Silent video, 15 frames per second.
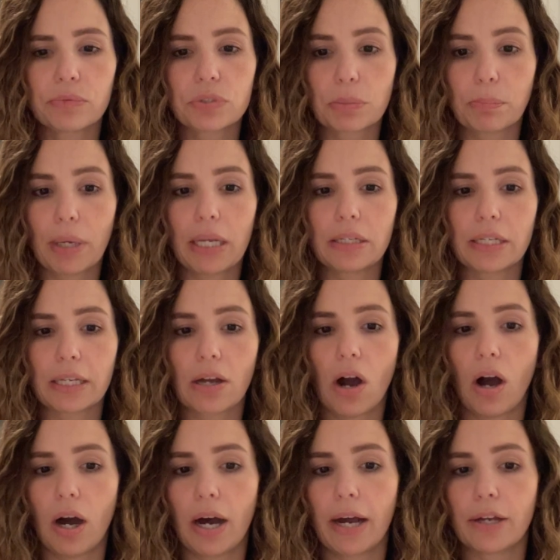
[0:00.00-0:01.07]
depending
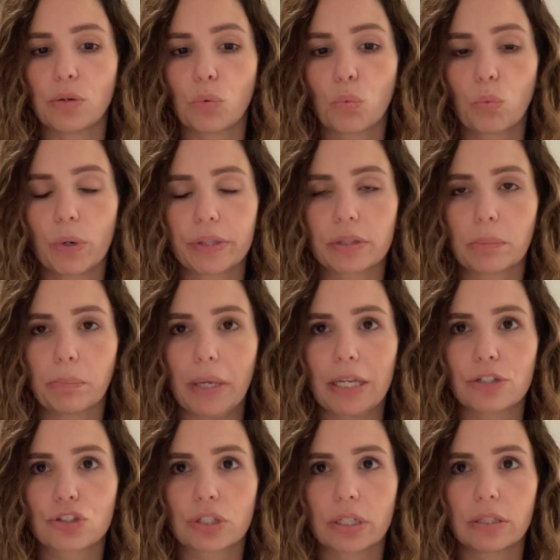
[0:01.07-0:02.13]
on what the
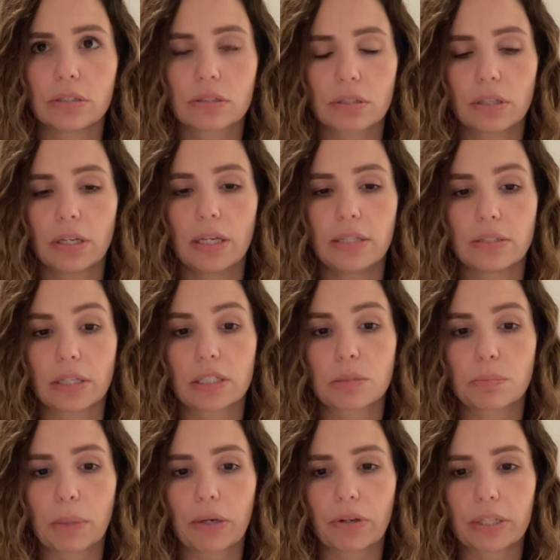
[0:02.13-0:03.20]
patient is
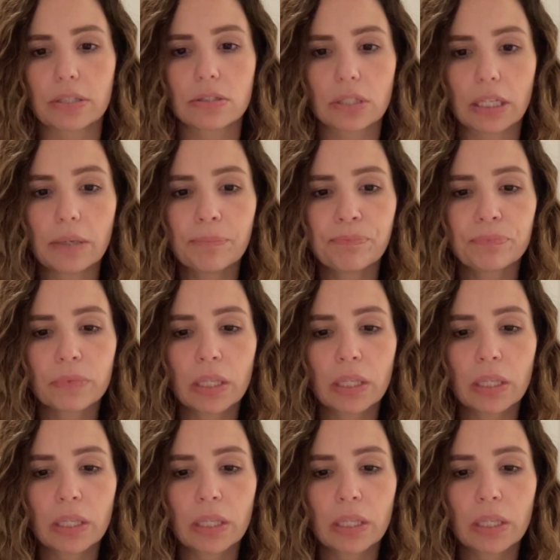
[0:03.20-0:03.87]
experiencing.